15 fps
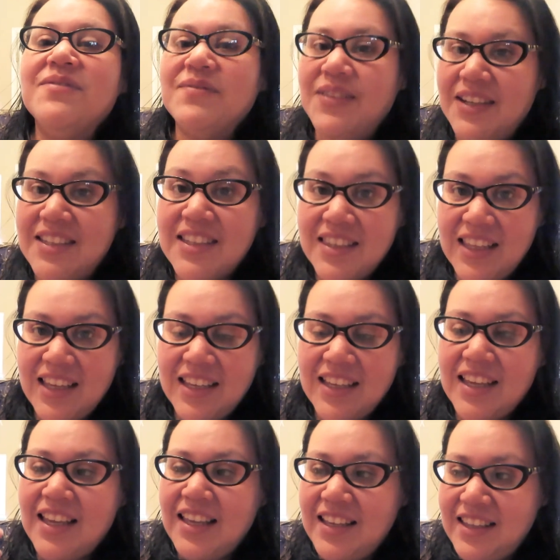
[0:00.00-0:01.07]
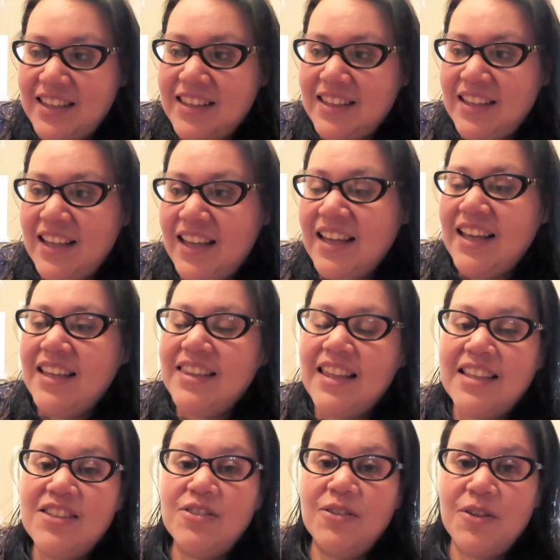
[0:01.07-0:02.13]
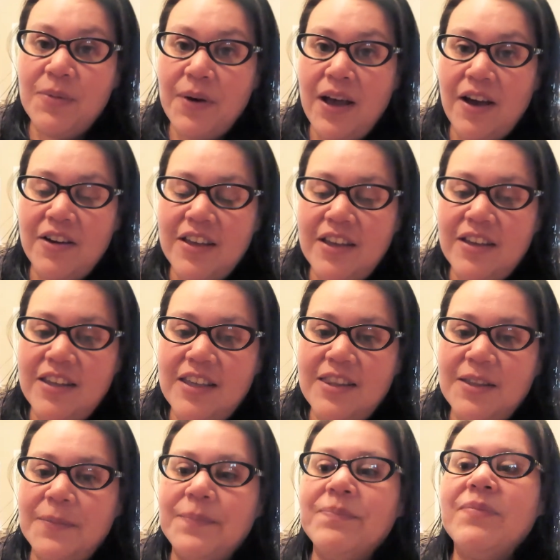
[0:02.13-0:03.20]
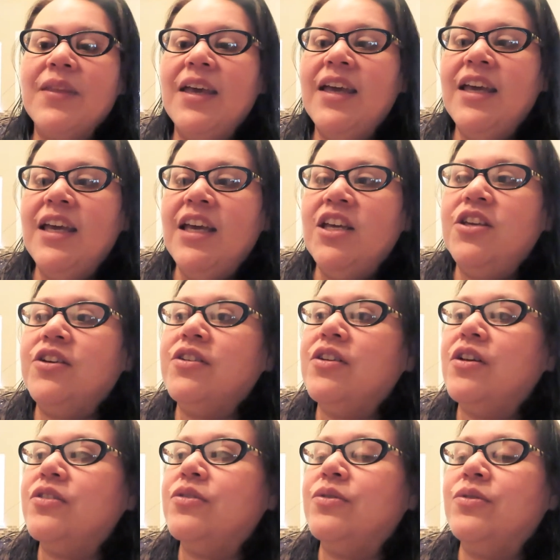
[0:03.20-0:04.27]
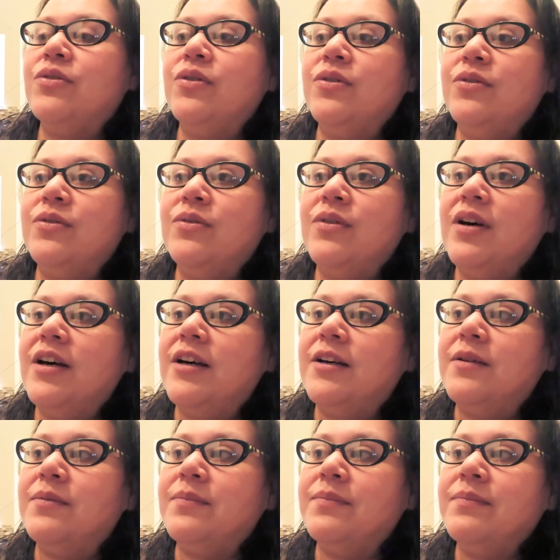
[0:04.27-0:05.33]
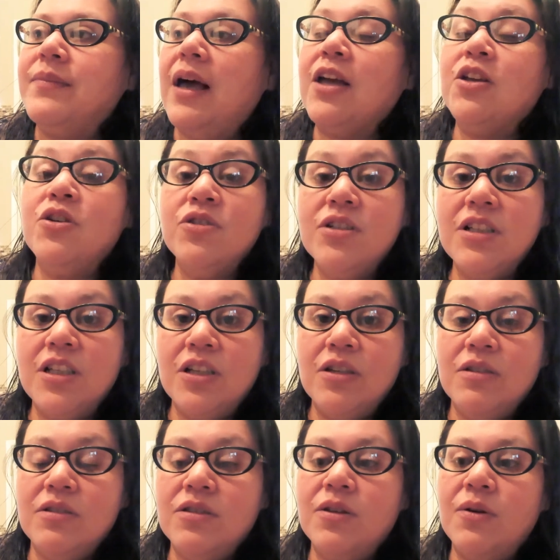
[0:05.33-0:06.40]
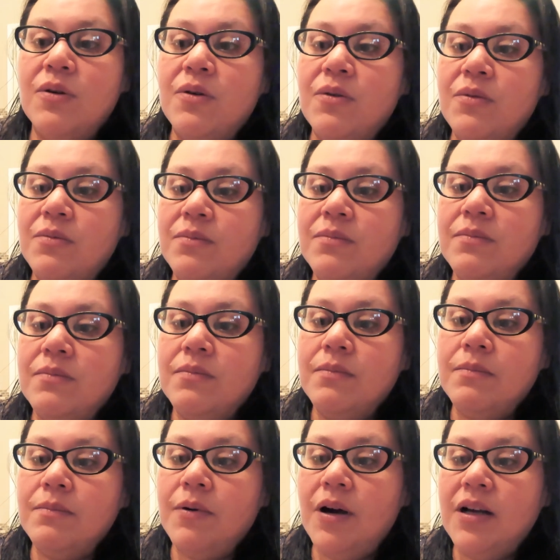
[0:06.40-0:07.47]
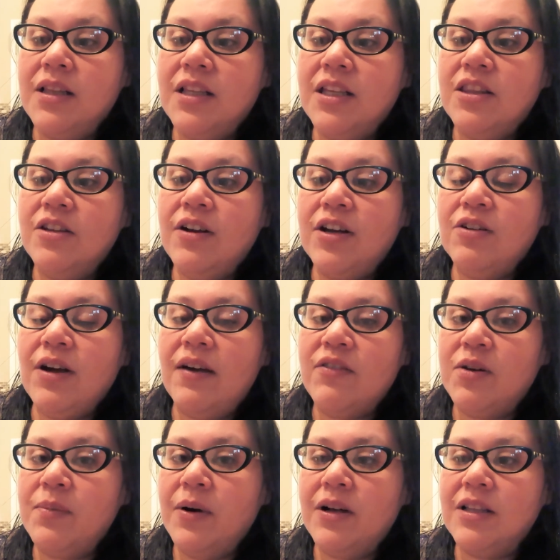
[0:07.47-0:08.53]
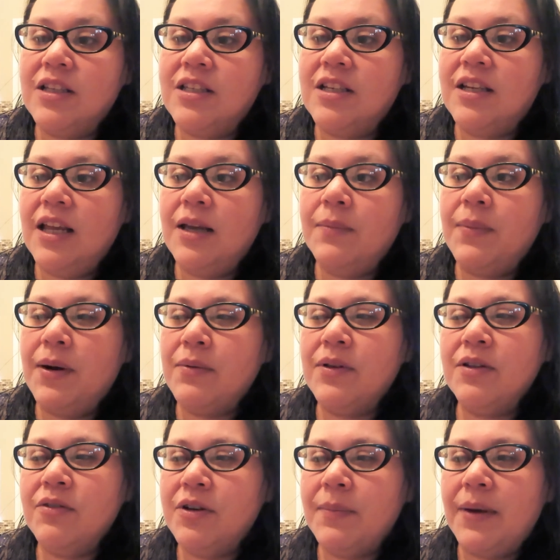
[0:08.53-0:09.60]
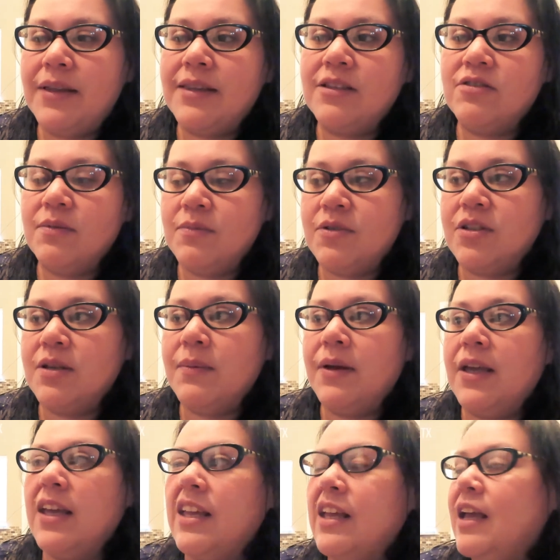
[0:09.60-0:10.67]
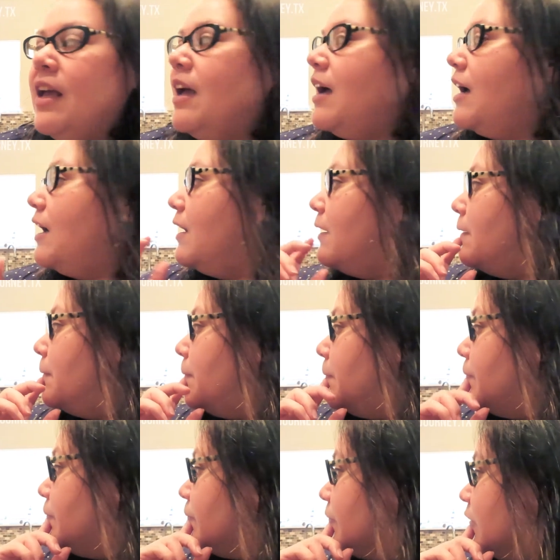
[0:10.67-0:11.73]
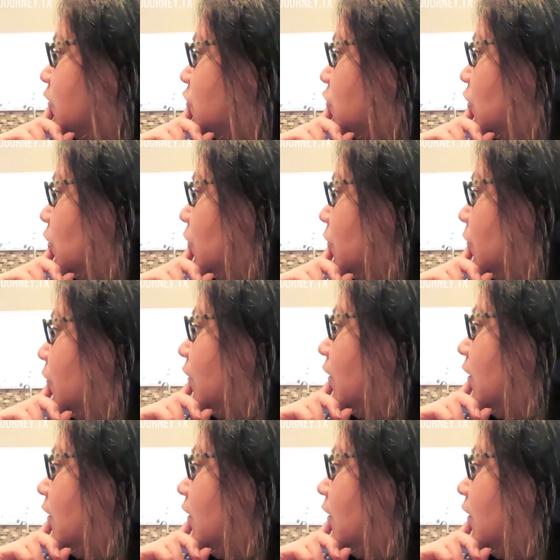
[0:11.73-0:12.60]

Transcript: but it's a thing, and that's the only way I eat them. You can also throw, I usually throw broccoli in there. I don't have any broccoli today, but I really want to make this, so I'm just going to make it. So